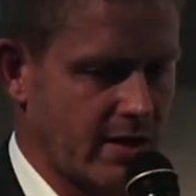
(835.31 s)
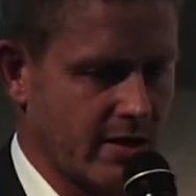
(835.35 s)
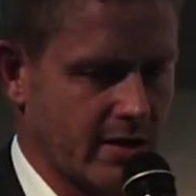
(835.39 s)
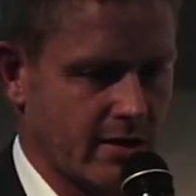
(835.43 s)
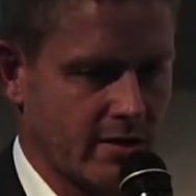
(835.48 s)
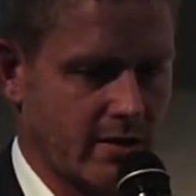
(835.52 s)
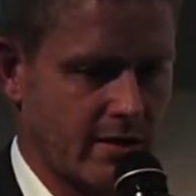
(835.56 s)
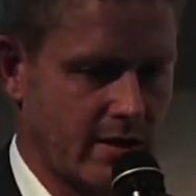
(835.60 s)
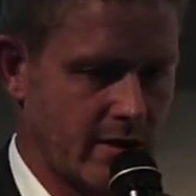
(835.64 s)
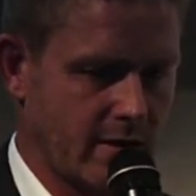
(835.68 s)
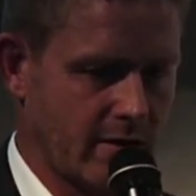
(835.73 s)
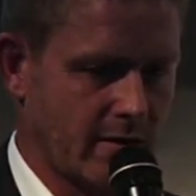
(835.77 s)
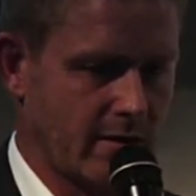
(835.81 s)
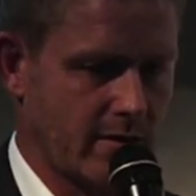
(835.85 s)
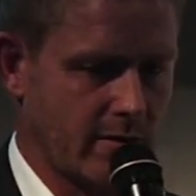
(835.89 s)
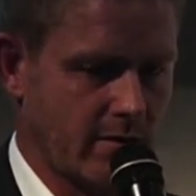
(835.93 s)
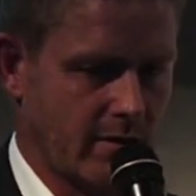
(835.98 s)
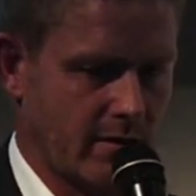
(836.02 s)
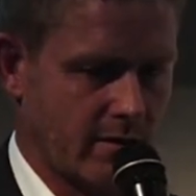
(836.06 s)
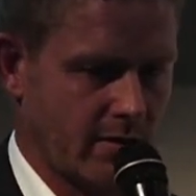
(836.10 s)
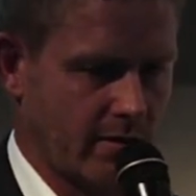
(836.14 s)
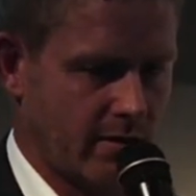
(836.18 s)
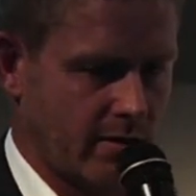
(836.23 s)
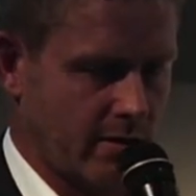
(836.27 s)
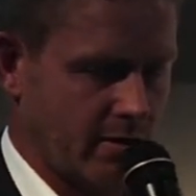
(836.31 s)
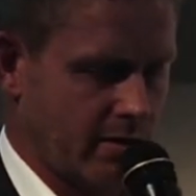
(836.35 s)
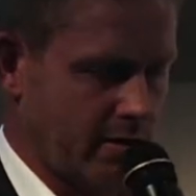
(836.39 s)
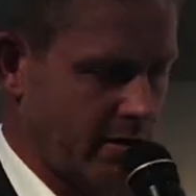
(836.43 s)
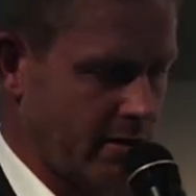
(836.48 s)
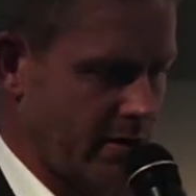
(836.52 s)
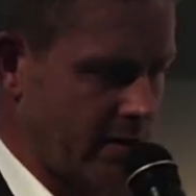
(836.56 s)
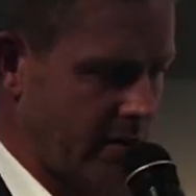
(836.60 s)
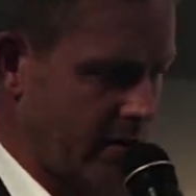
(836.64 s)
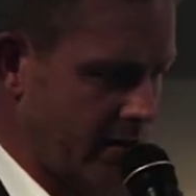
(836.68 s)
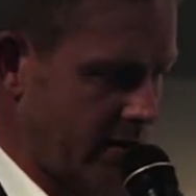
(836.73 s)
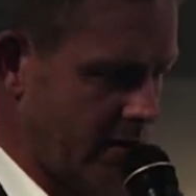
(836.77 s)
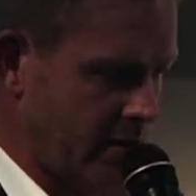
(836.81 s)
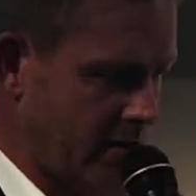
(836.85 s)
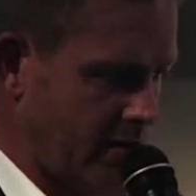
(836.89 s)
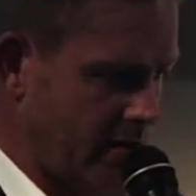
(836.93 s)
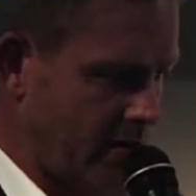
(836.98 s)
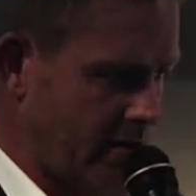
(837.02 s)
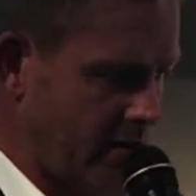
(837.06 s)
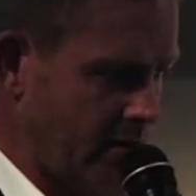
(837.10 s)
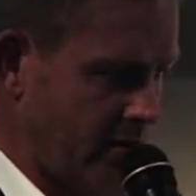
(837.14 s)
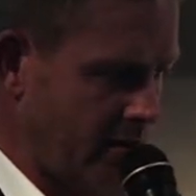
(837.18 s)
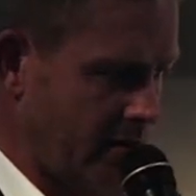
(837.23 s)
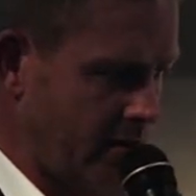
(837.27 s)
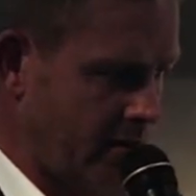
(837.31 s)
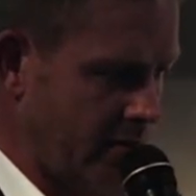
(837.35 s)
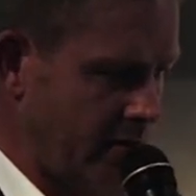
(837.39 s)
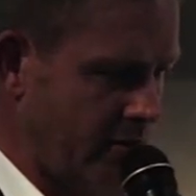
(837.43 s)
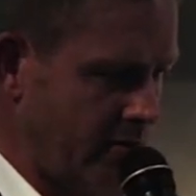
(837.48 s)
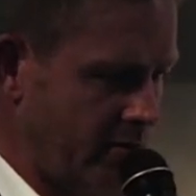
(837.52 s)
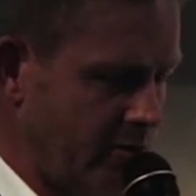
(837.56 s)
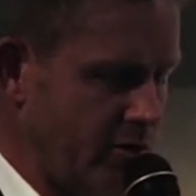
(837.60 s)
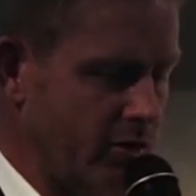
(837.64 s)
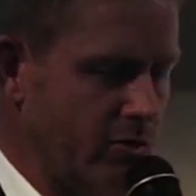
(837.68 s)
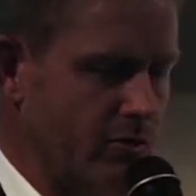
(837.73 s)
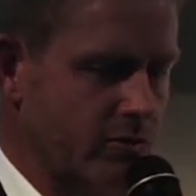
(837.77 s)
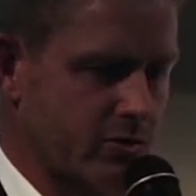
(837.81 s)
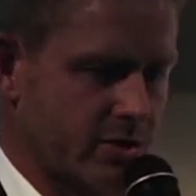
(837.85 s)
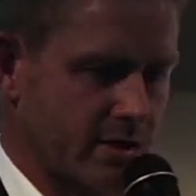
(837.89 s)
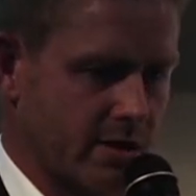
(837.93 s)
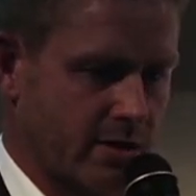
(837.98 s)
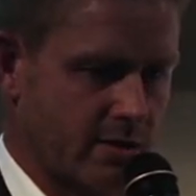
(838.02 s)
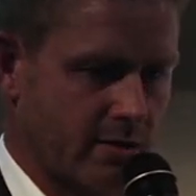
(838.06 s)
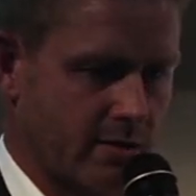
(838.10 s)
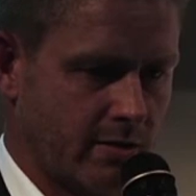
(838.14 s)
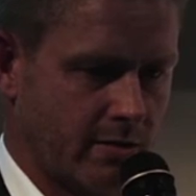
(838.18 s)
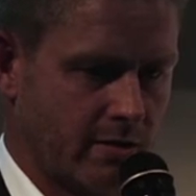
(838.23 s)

and use it.